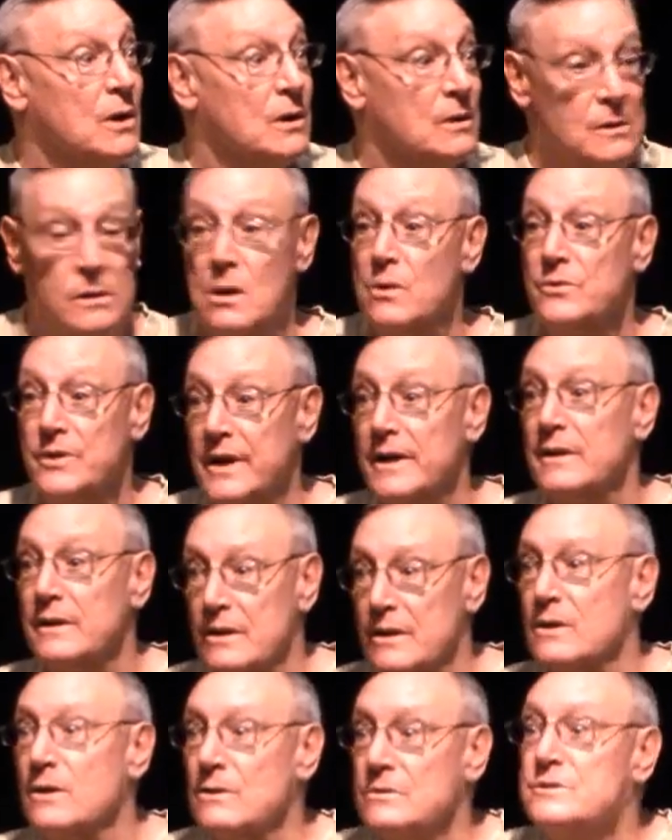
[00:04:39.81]
cloning
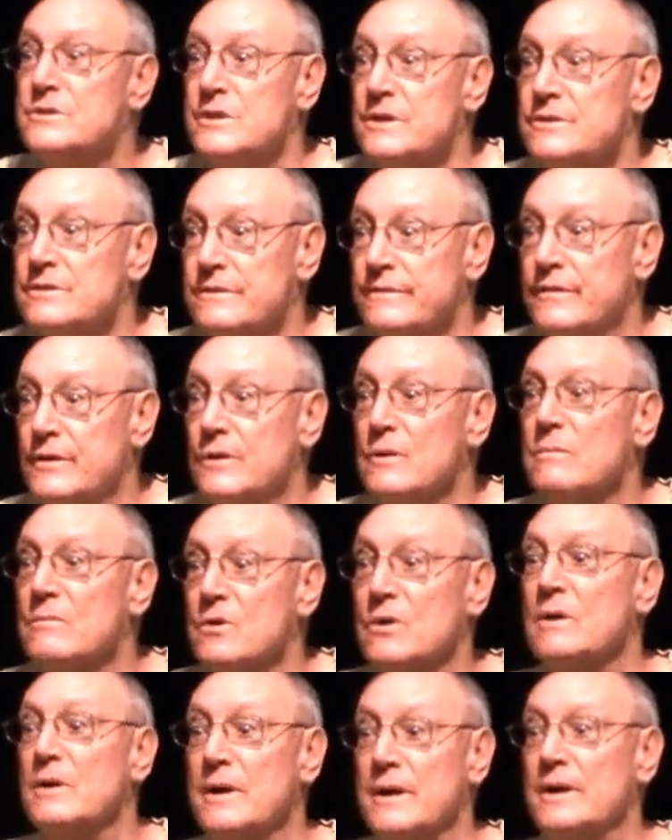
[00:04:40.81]
their own sense of
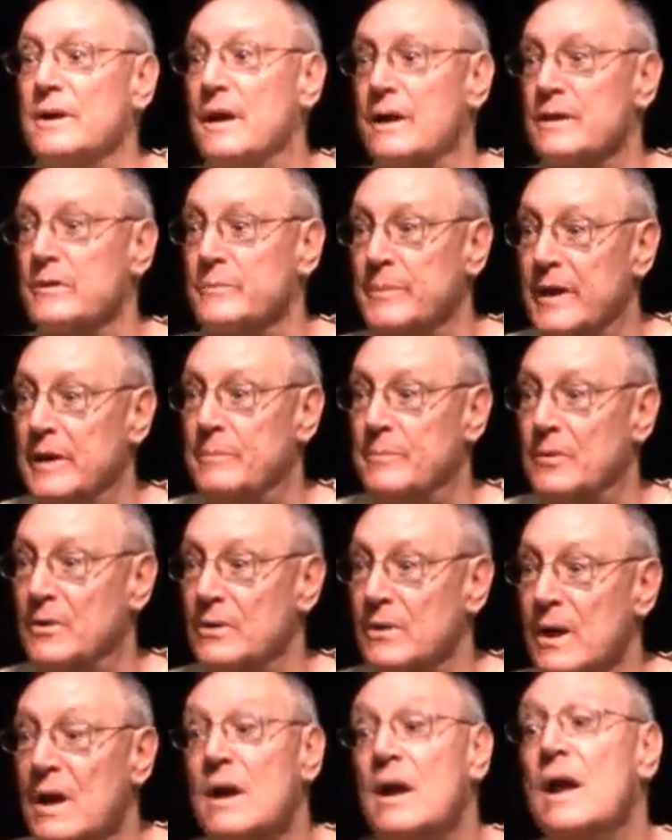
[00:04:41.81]
humor in other
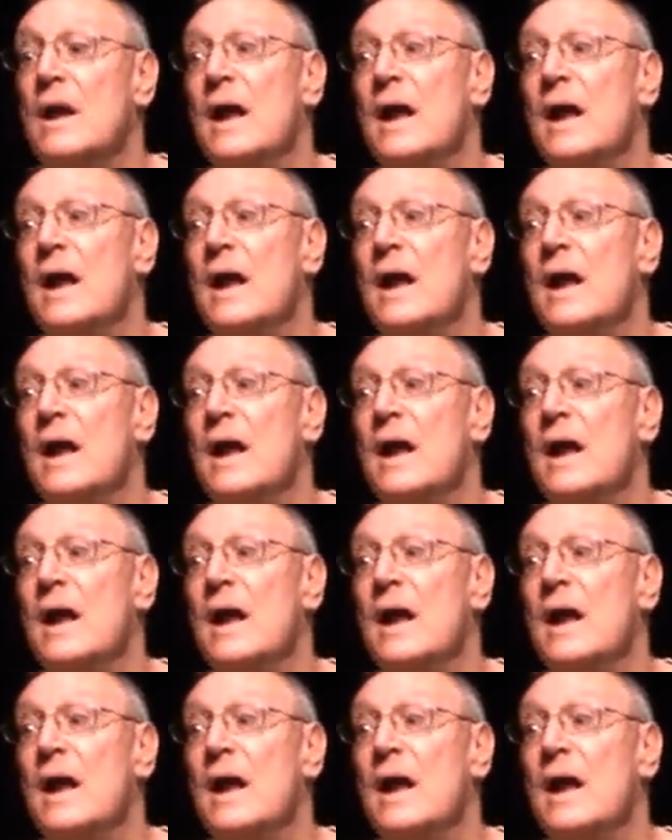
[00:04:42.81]
people.